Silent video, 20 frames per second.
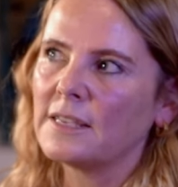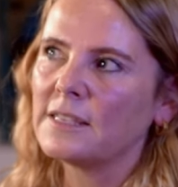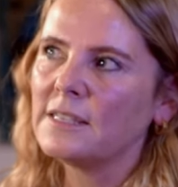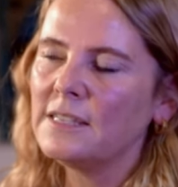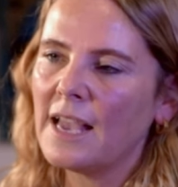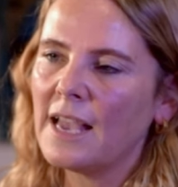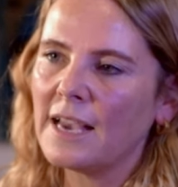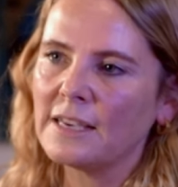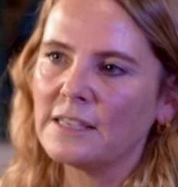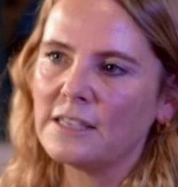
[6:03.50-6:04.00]

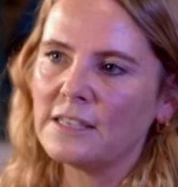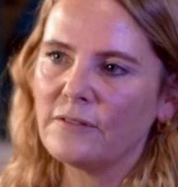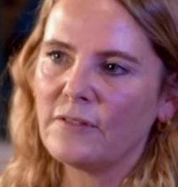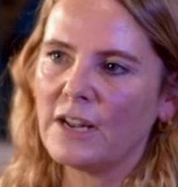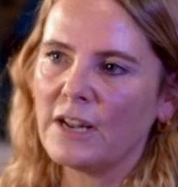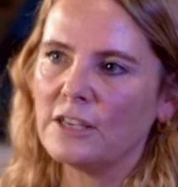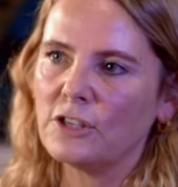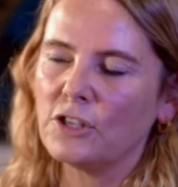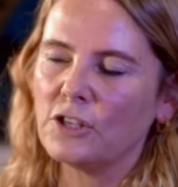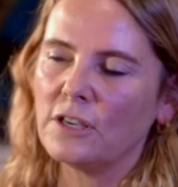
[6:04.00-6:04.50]
negative
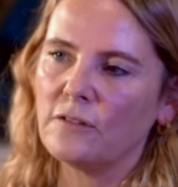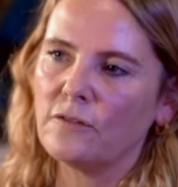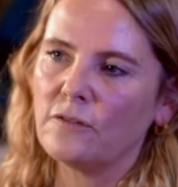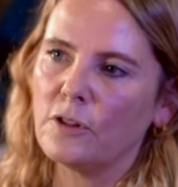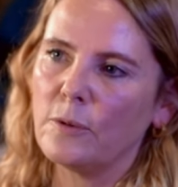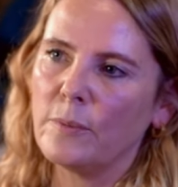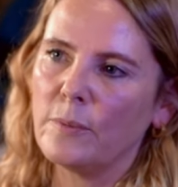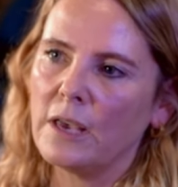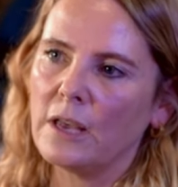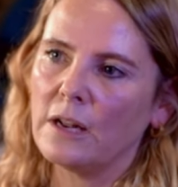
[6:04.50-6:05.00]
energy
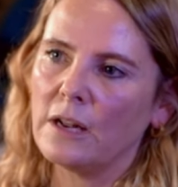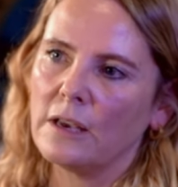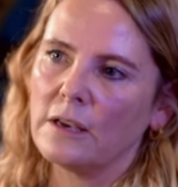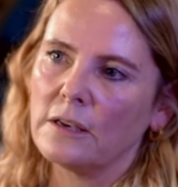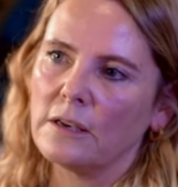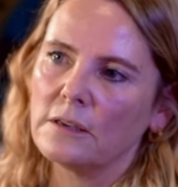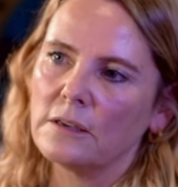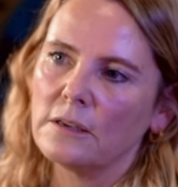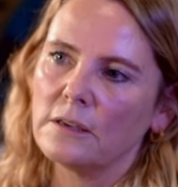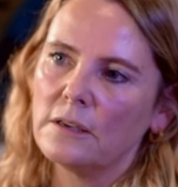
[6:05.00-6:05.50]
from the
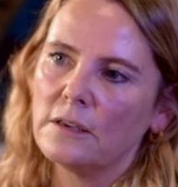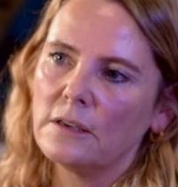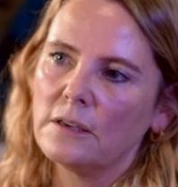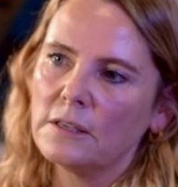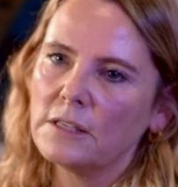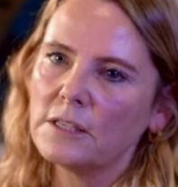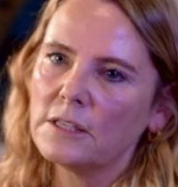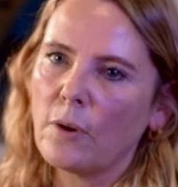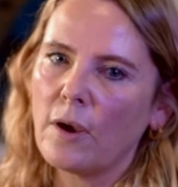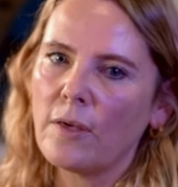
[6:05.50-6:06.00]
beginning.
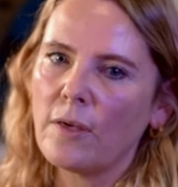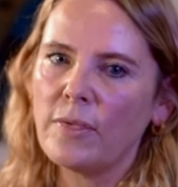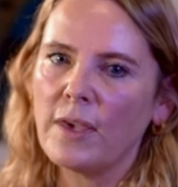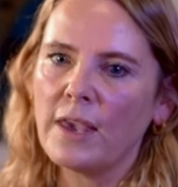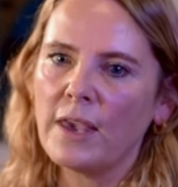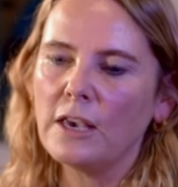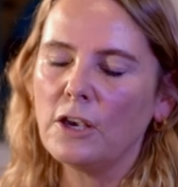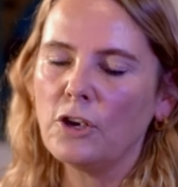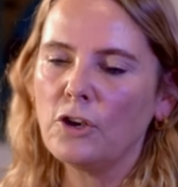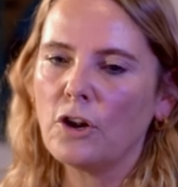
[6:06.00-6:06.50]
So I
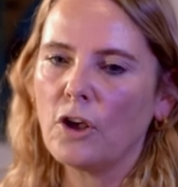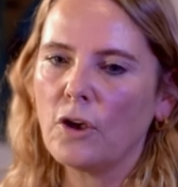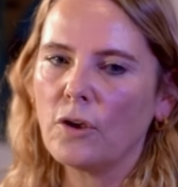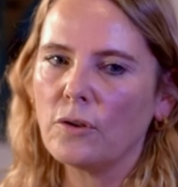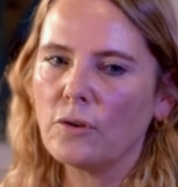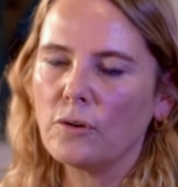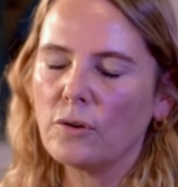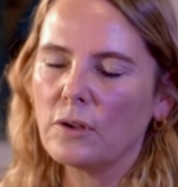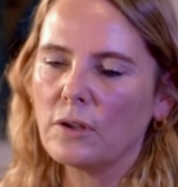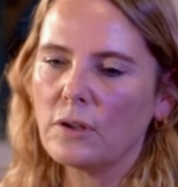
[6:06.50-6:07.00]
think,
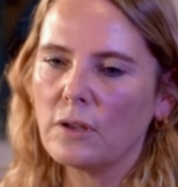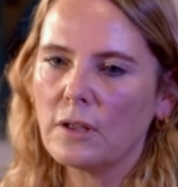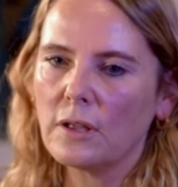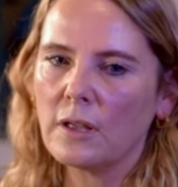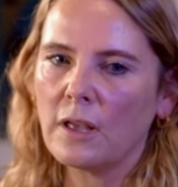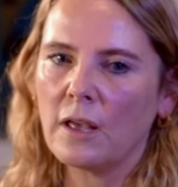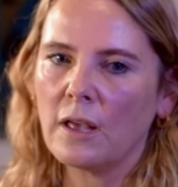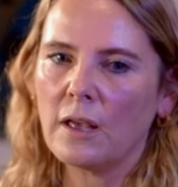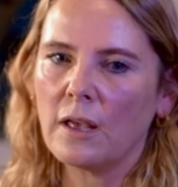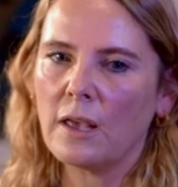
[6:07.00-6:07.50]

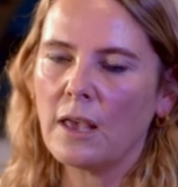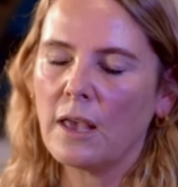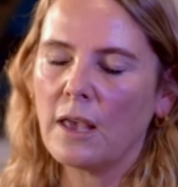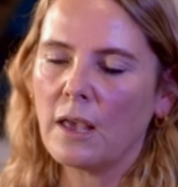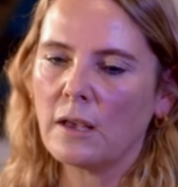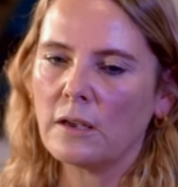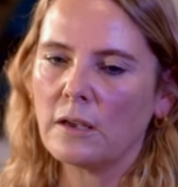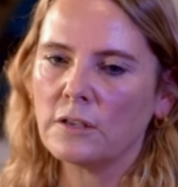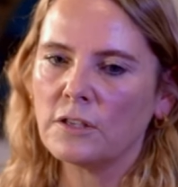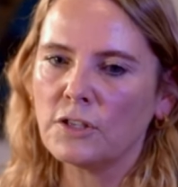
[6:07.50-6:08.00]

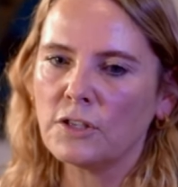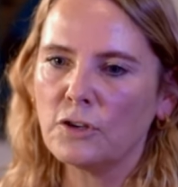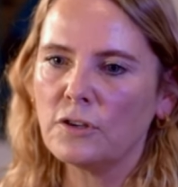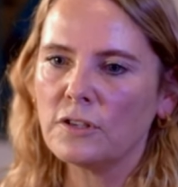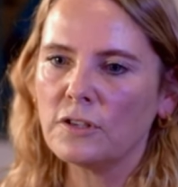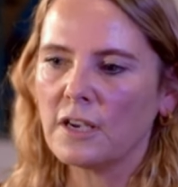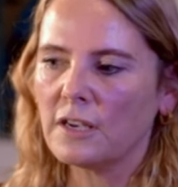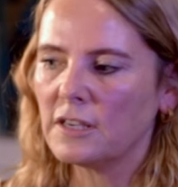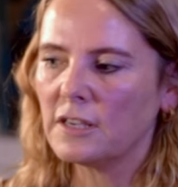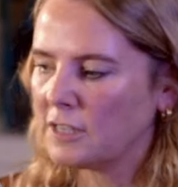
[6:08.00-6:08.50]
as
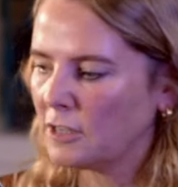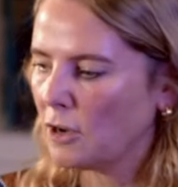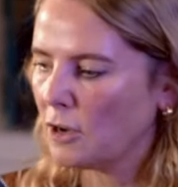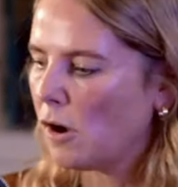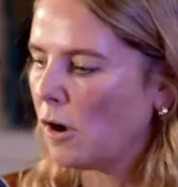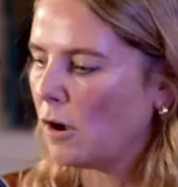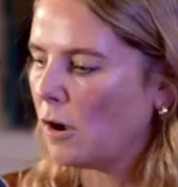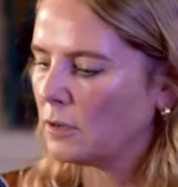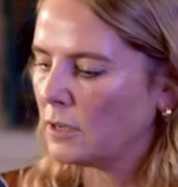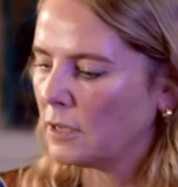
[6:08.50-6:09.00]
soon as I
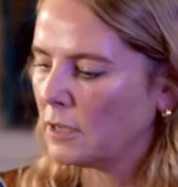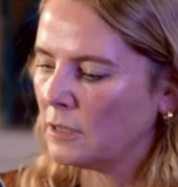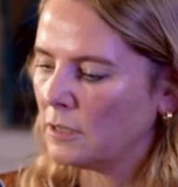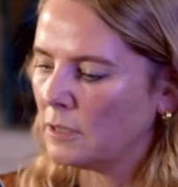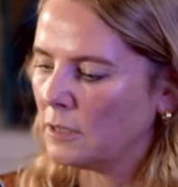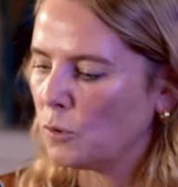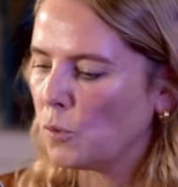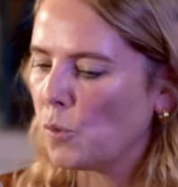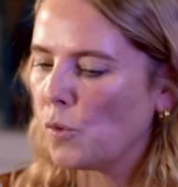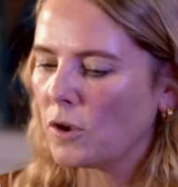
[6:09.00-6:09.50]
start
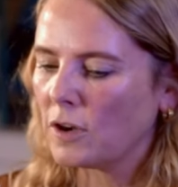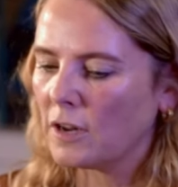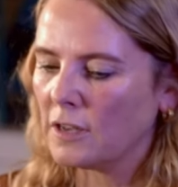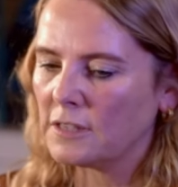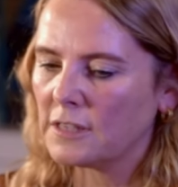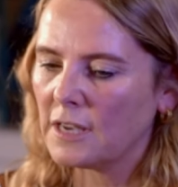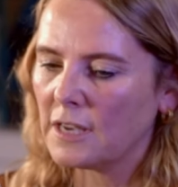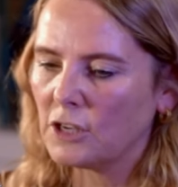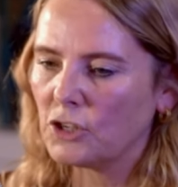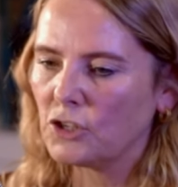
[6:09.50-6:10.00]
in an
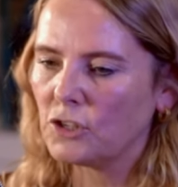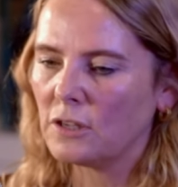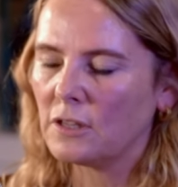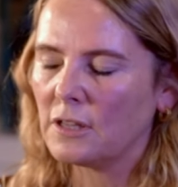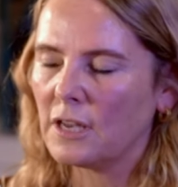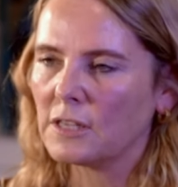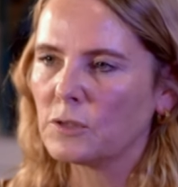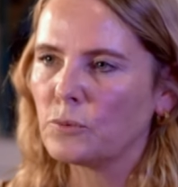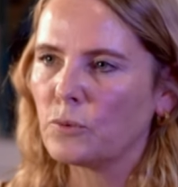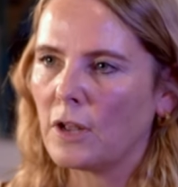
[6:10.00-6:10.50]

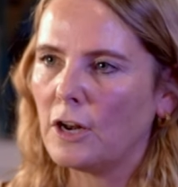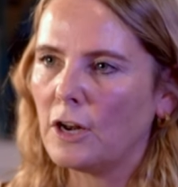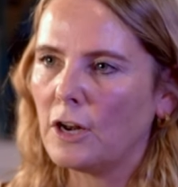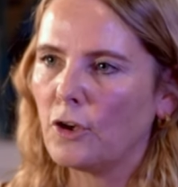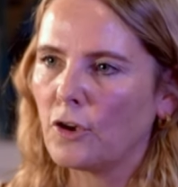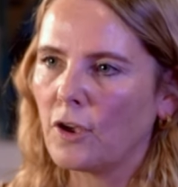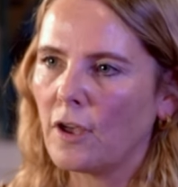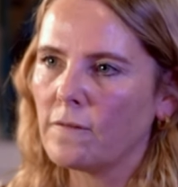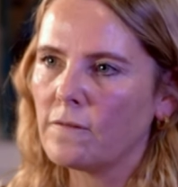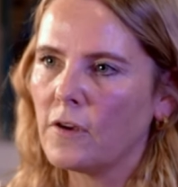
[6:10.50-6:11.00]
organization, that's what I
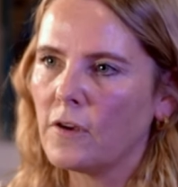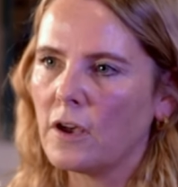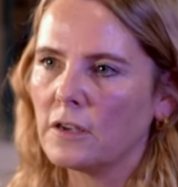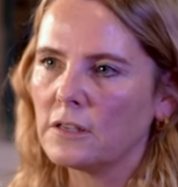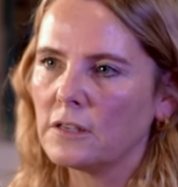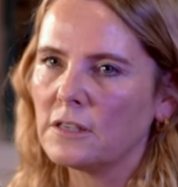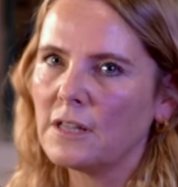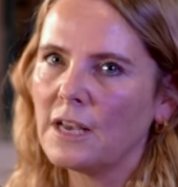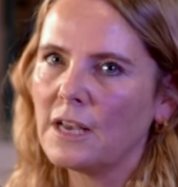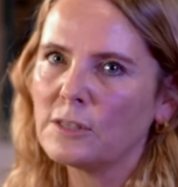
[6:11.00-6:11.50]
look at
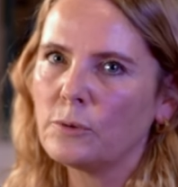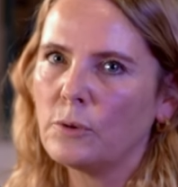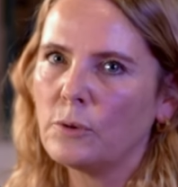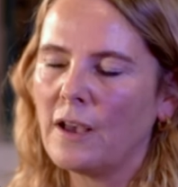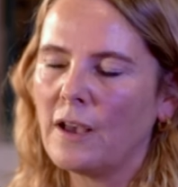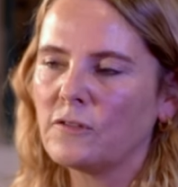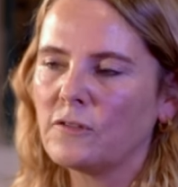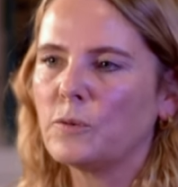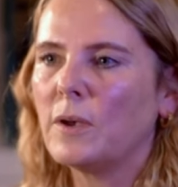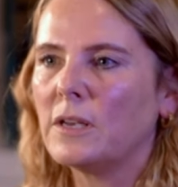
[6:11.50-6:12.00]
first. And that's where
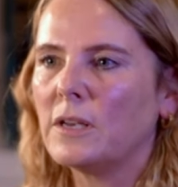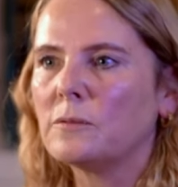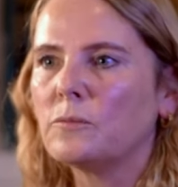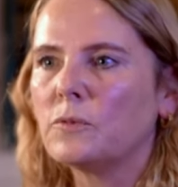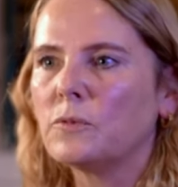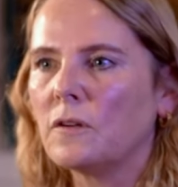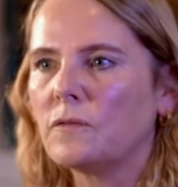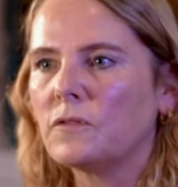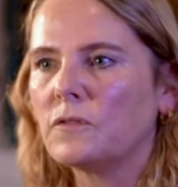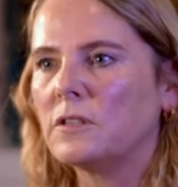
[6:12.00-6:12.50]
you have to make
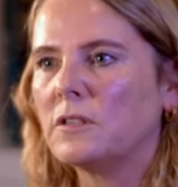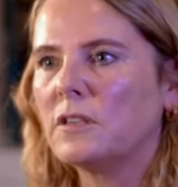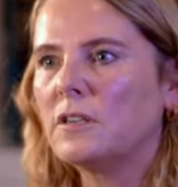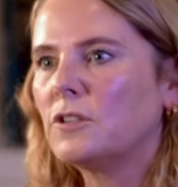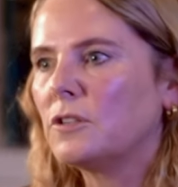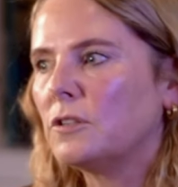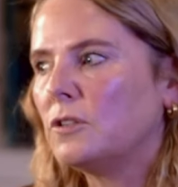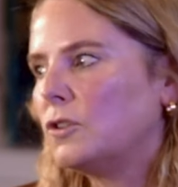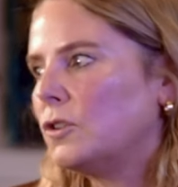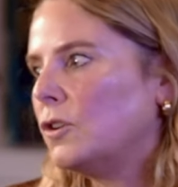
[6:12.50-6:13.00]
some tough
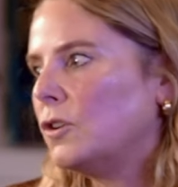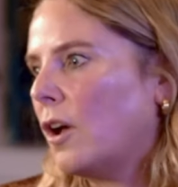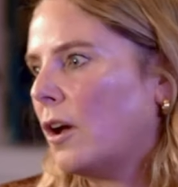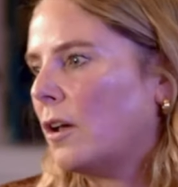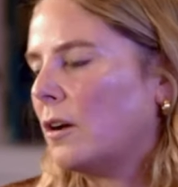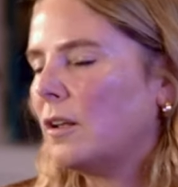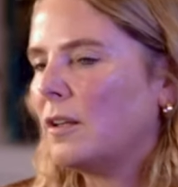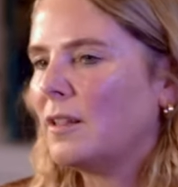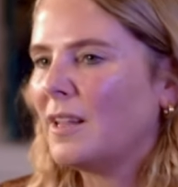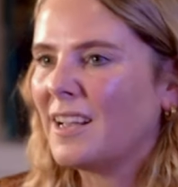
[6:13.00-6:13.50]
decisions. You
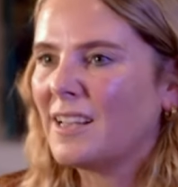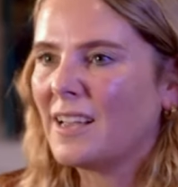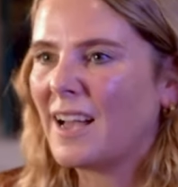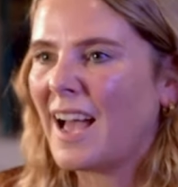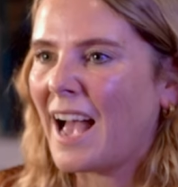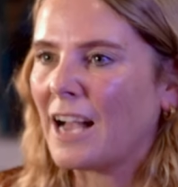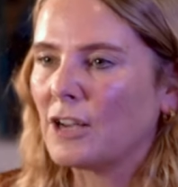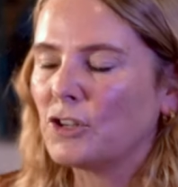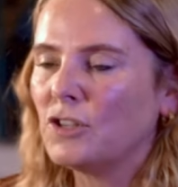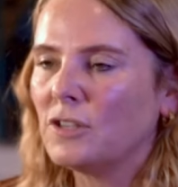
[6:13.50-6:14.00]
go, look, that
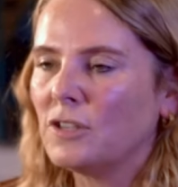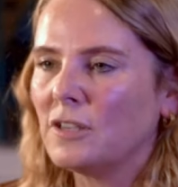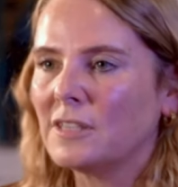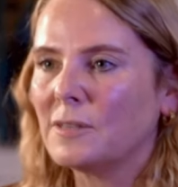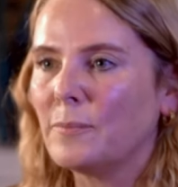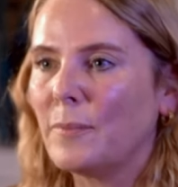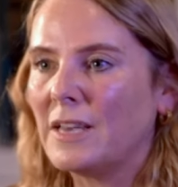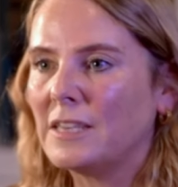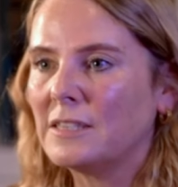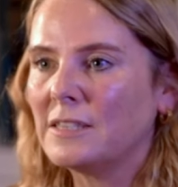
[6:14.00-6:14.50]
actually
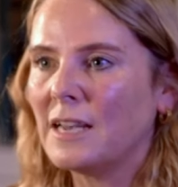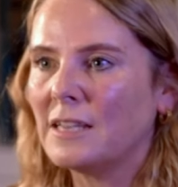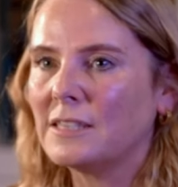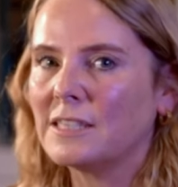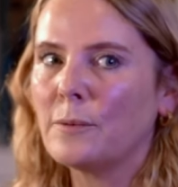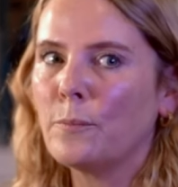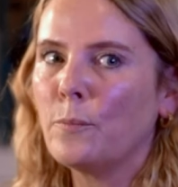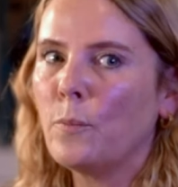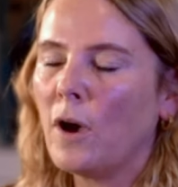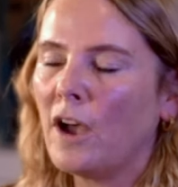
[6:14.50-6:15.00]
doesn't make
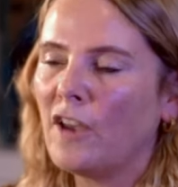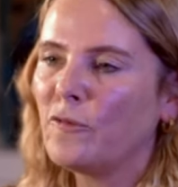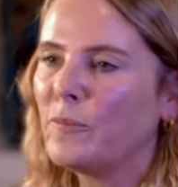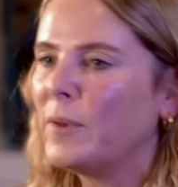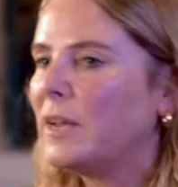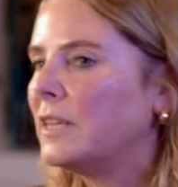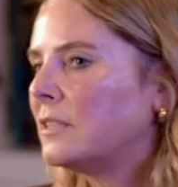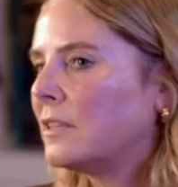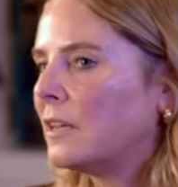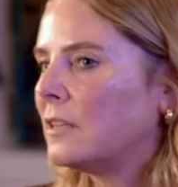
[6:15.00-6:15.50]
sense. It might have
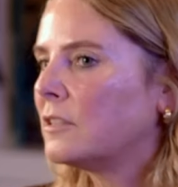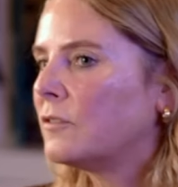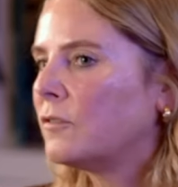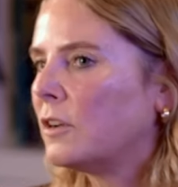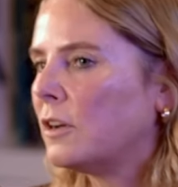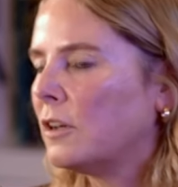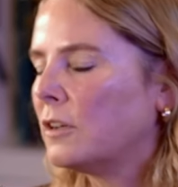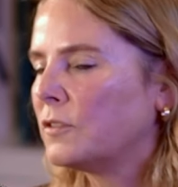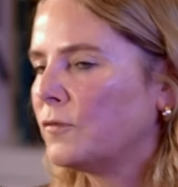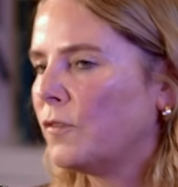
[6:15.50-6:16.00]
made sense
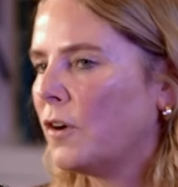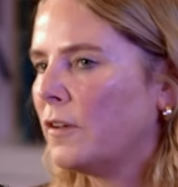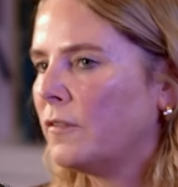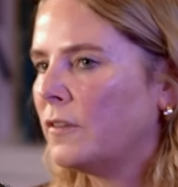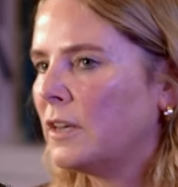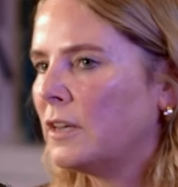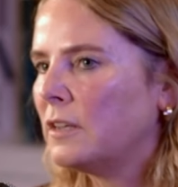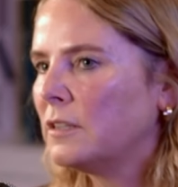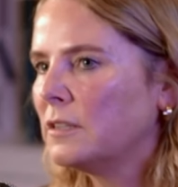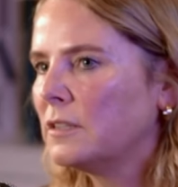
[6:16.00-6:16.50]
for the last
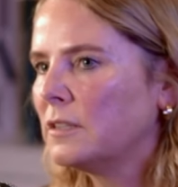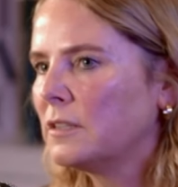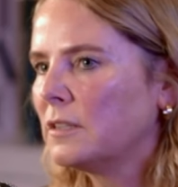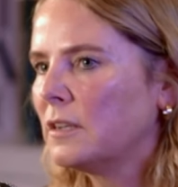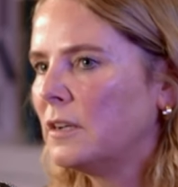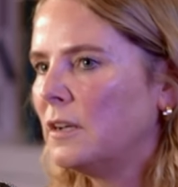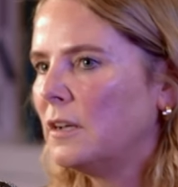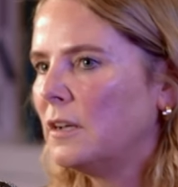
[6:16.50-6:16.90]
5 years,